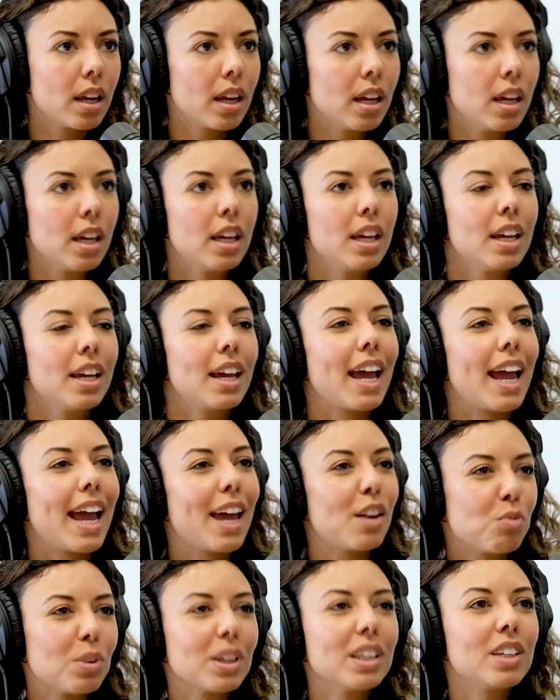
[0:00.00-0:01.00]

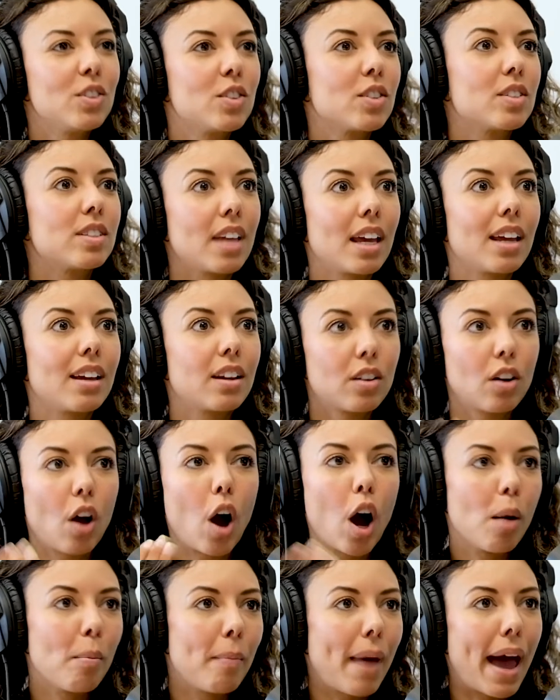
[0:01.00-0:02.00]
And really just like
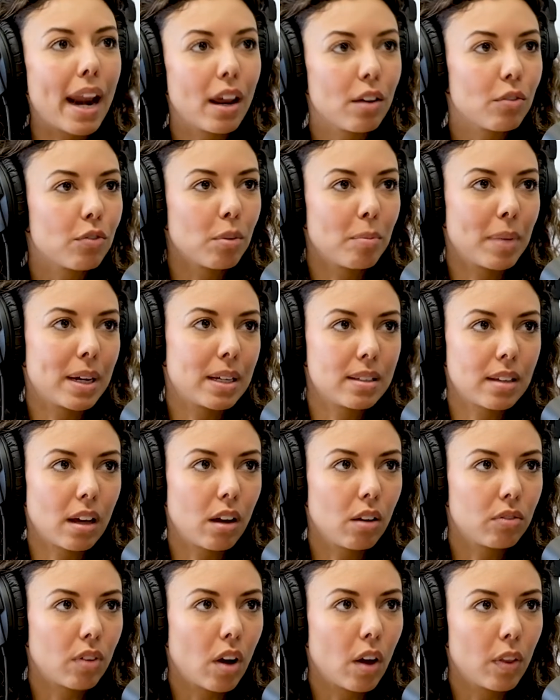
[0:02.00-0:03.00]
combat it for
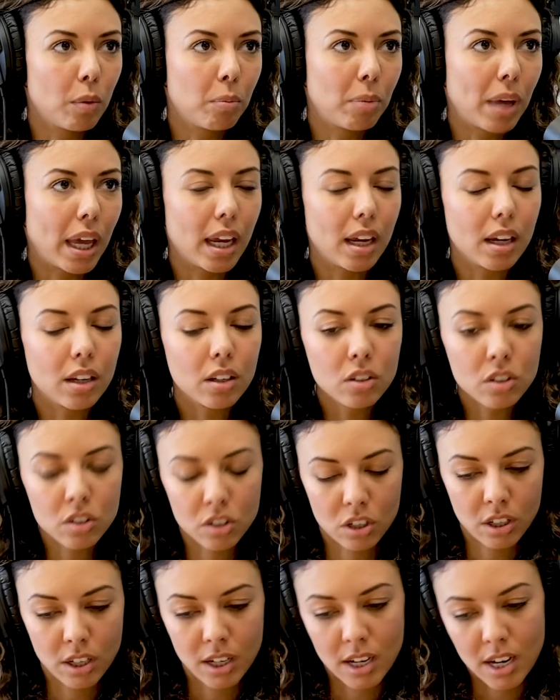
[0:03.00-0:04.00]
myself on the
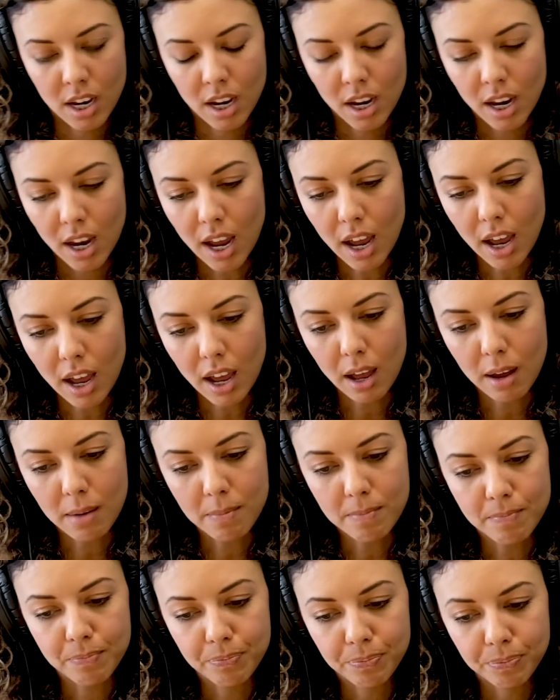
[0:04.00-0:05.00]
page.
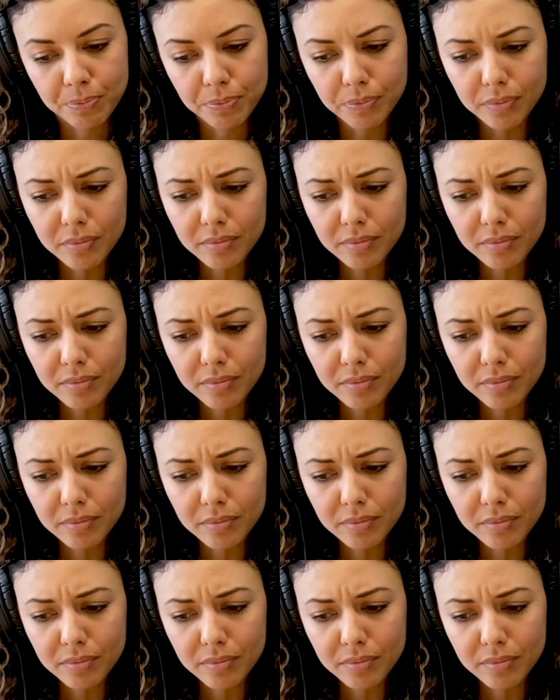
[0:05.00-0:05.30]
And